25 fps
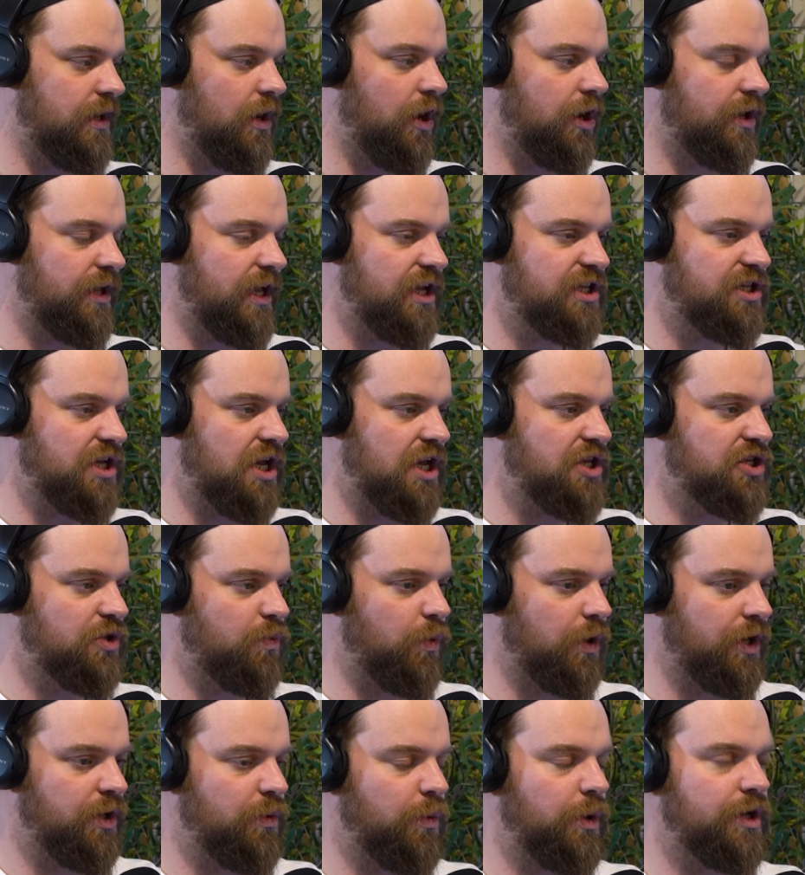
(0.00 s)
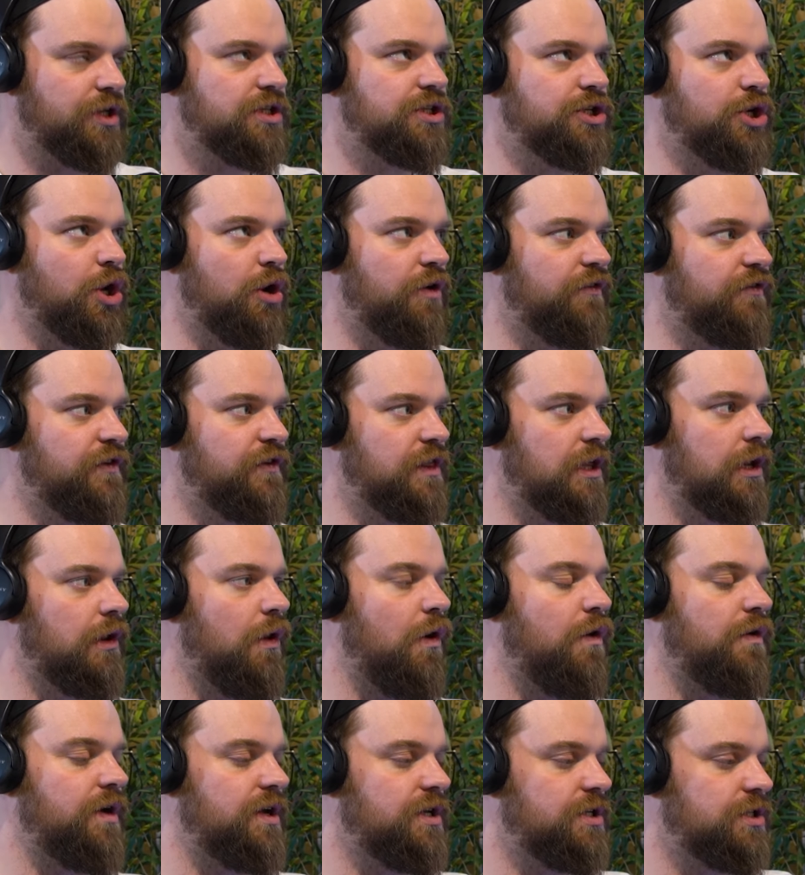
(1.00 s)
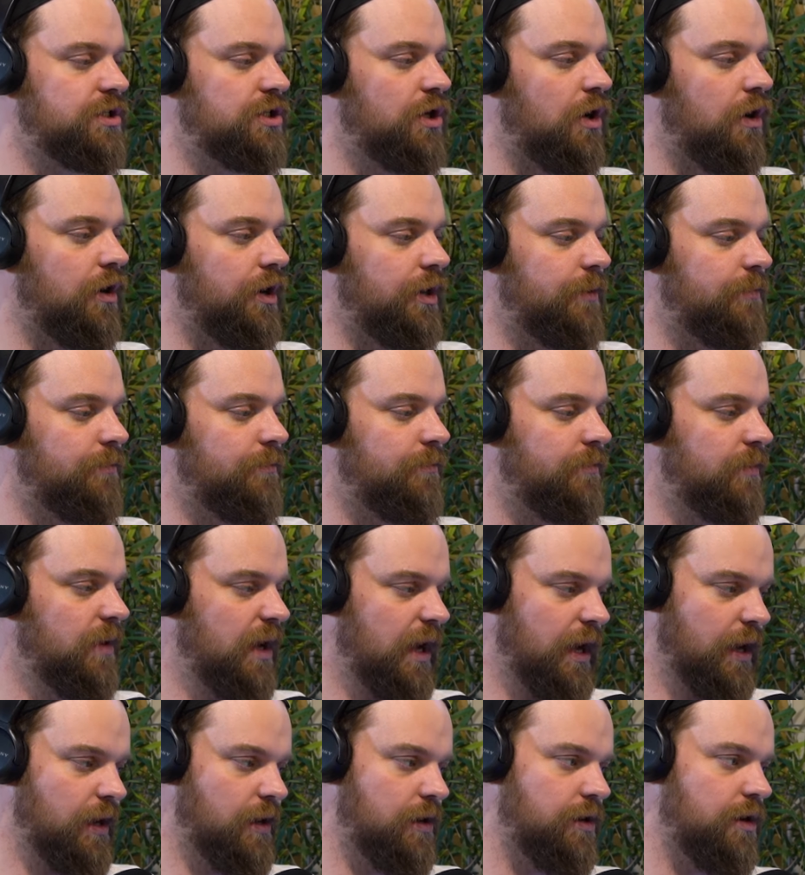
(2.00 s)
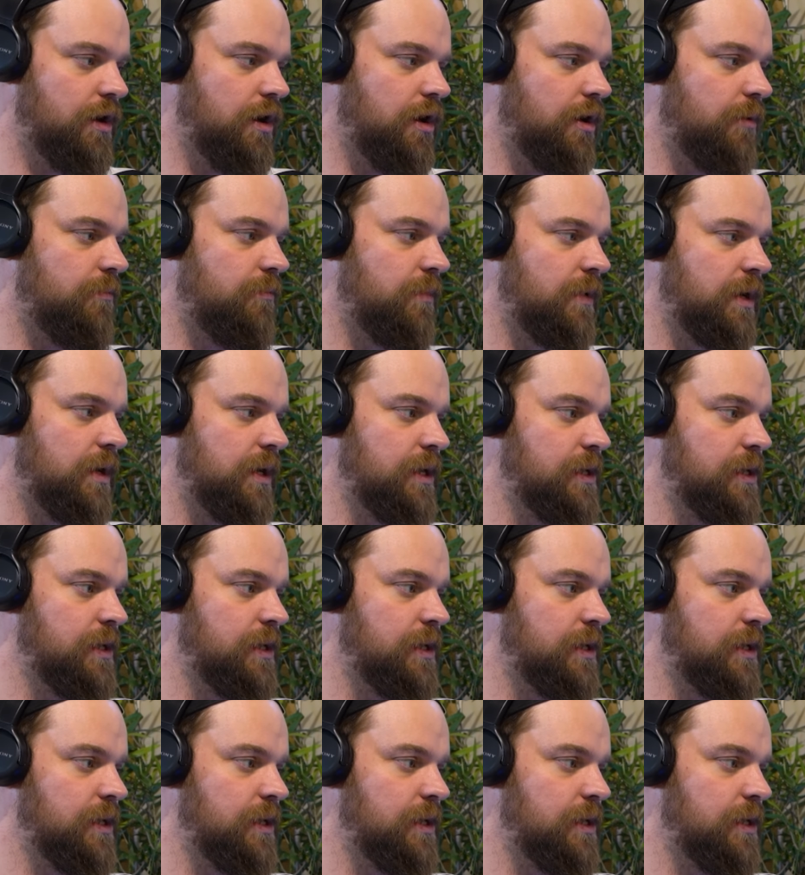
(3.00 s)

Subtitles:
like it's what I wanted to do for the longest time, and